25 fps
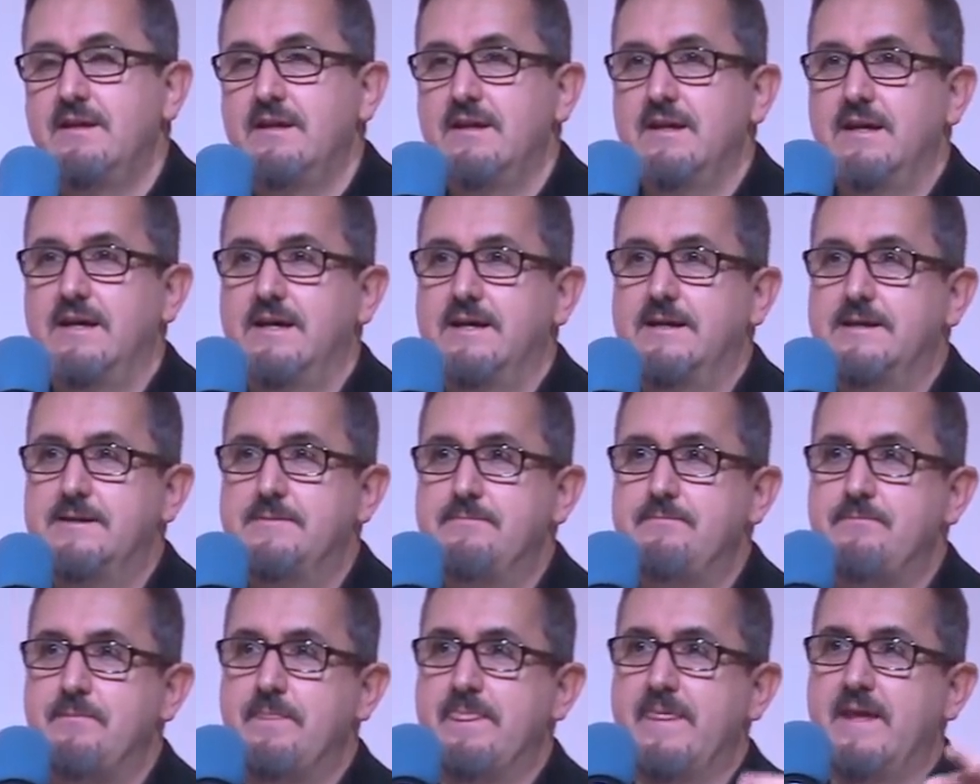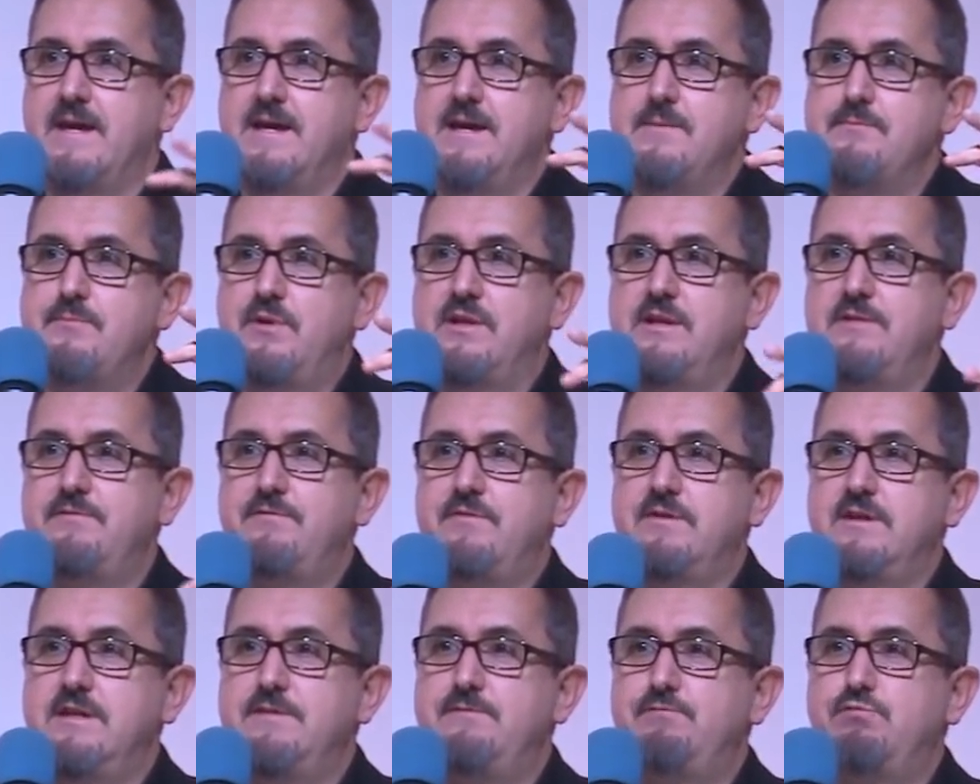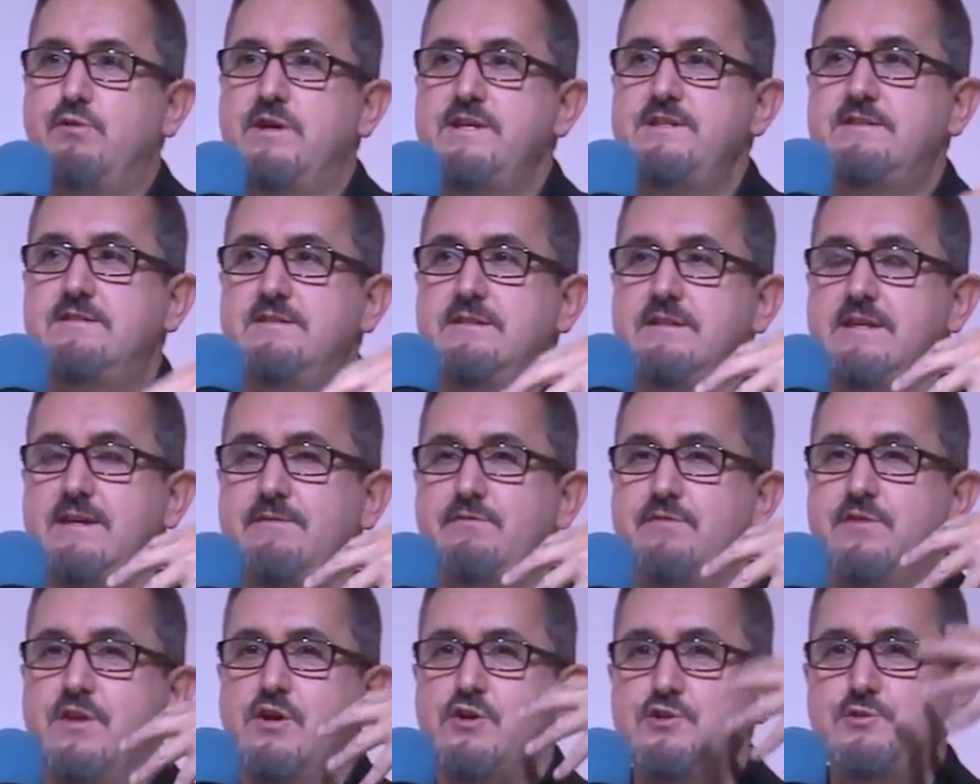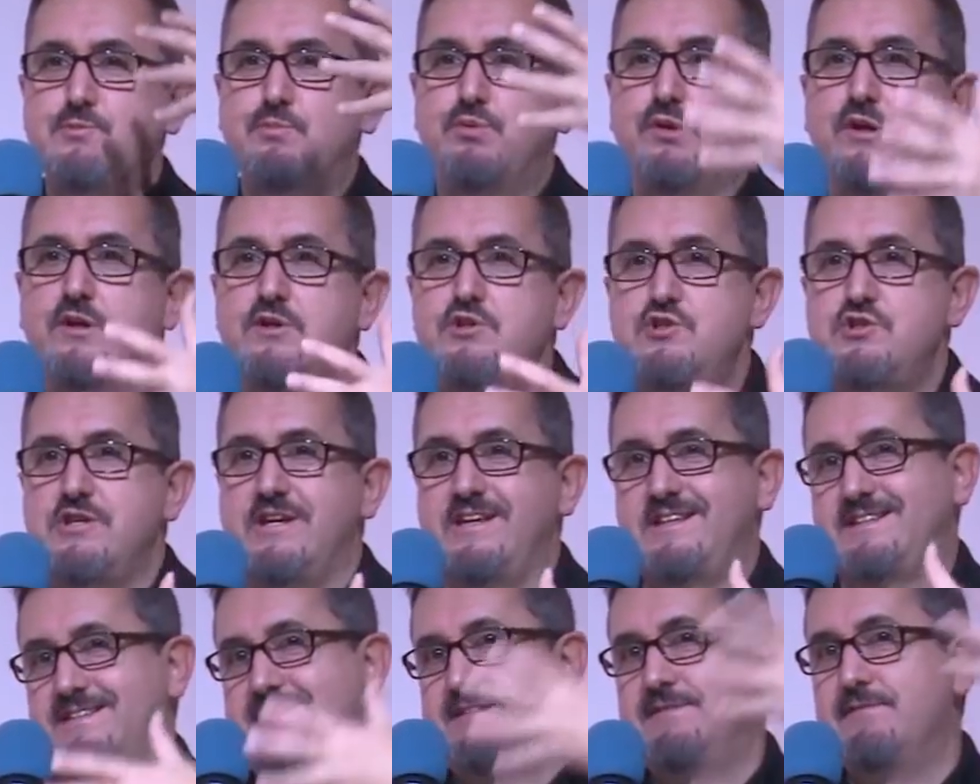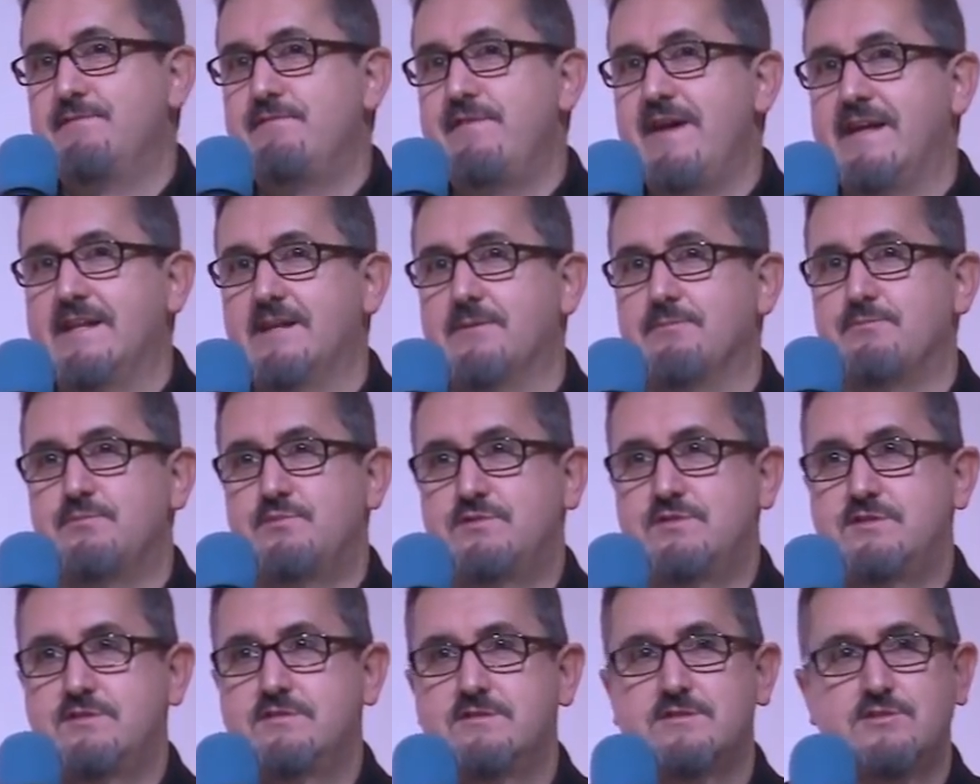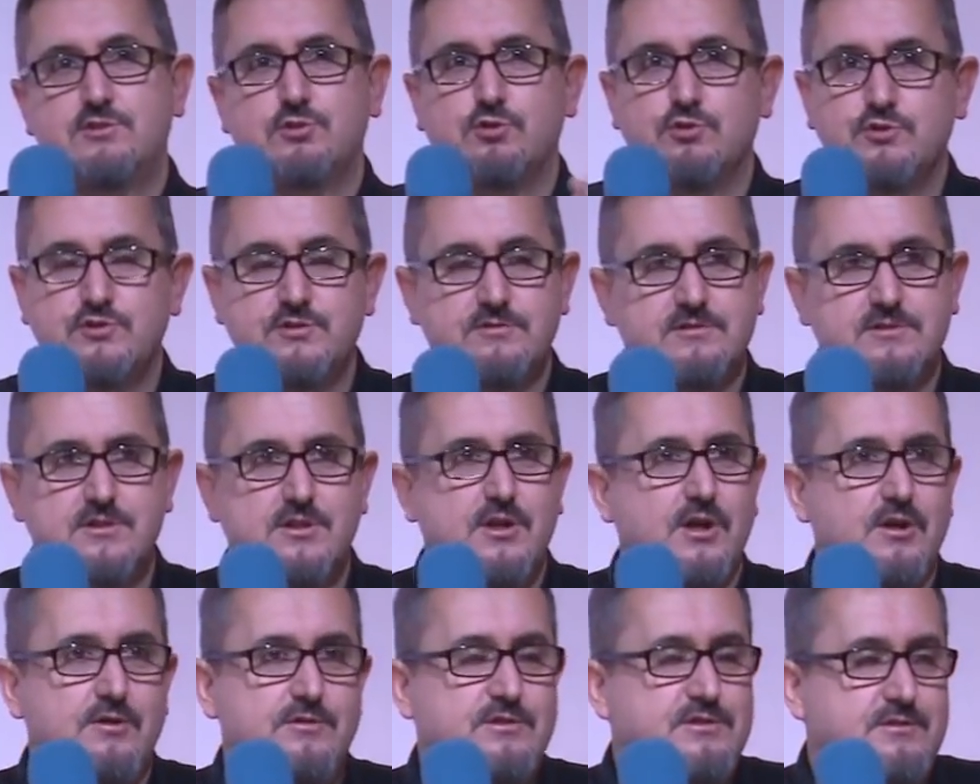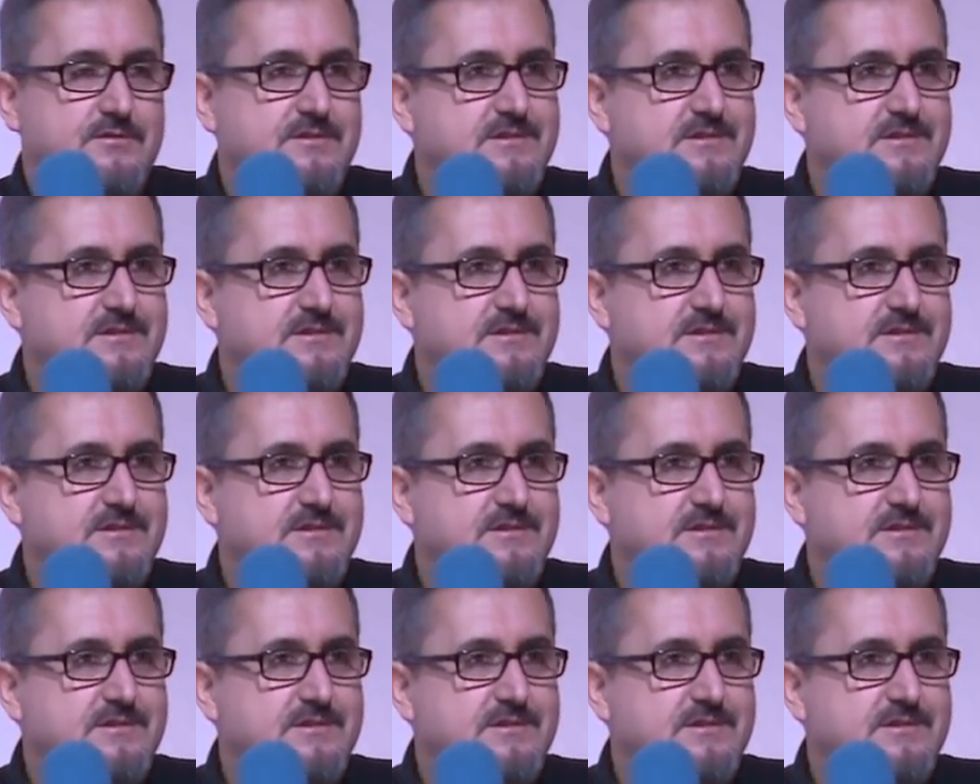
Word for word: Um, but if, if, we if those projects develop, source co-